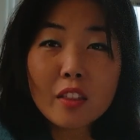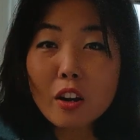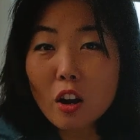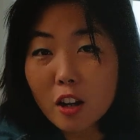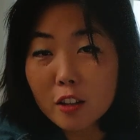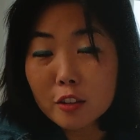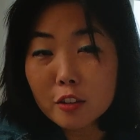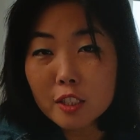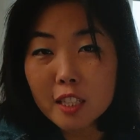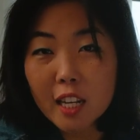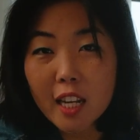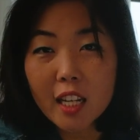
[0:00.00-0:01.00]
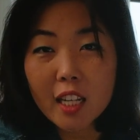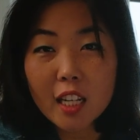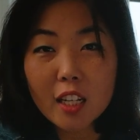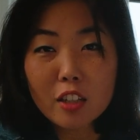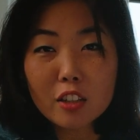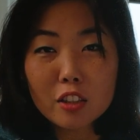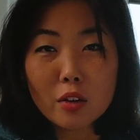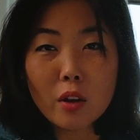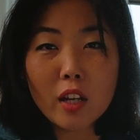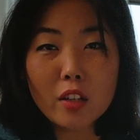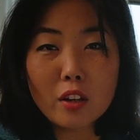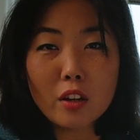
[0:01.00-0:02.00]
They're also staying here, so
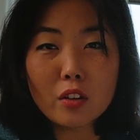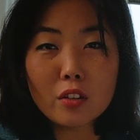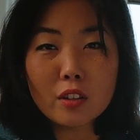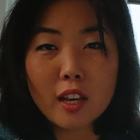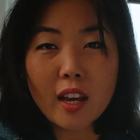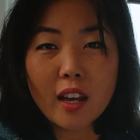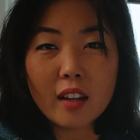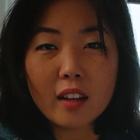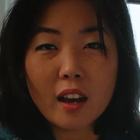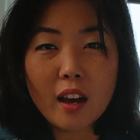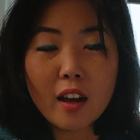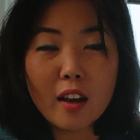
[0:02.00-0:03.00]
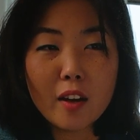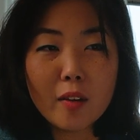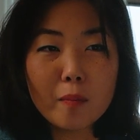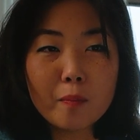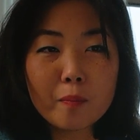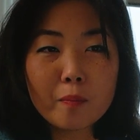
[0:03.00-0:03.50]
I know that, um,